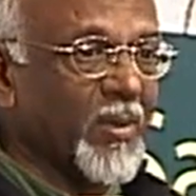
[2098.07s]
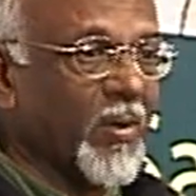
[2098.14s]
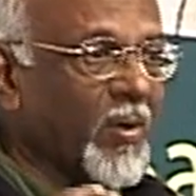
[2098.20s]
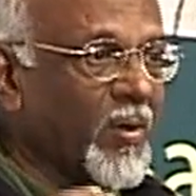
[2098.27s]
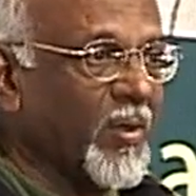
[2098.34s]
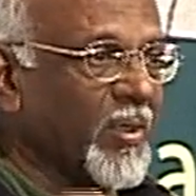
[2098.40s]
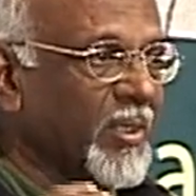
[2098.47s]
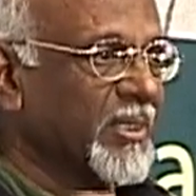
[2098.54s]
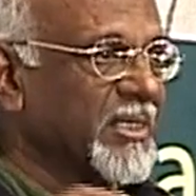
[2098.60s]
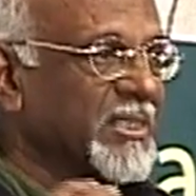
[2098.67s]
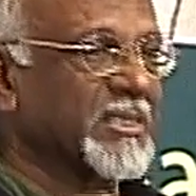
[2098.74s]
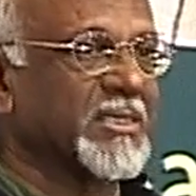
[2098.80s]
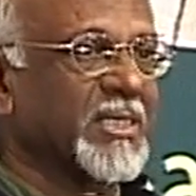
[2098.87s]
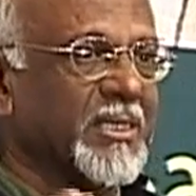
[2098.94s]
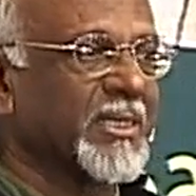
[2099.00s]
All the
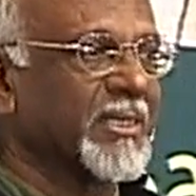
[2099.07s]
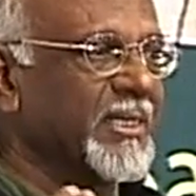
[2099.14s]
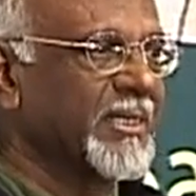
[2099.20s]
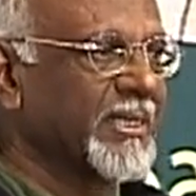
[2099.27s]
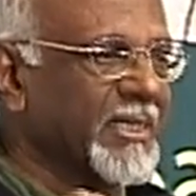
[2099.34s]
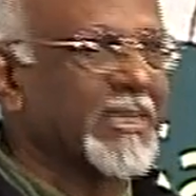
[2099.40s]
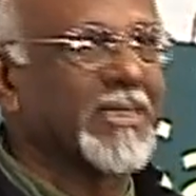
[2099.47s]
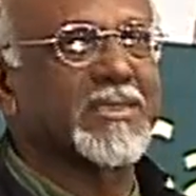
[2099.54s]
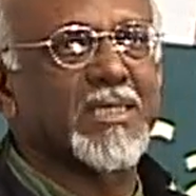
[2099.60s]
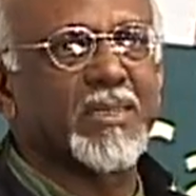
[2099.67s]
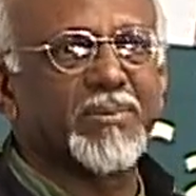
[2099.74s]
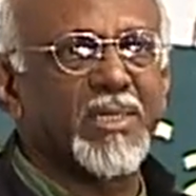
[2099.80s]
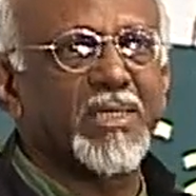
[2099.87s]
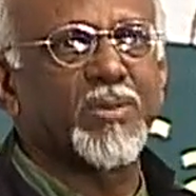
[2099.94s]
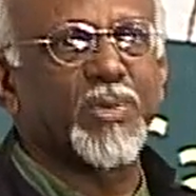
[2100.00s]
certainties are
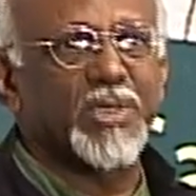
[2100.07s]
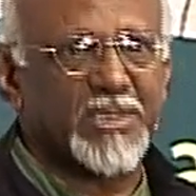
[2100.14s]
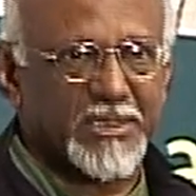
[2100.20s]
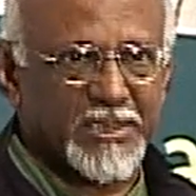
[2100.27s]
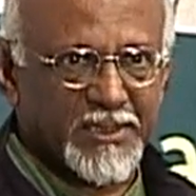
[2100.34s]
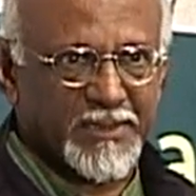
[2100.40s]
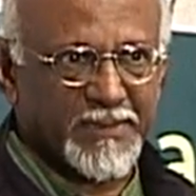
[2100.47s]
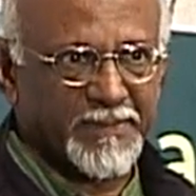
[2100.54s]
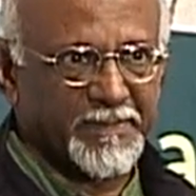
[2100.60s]
being questioned.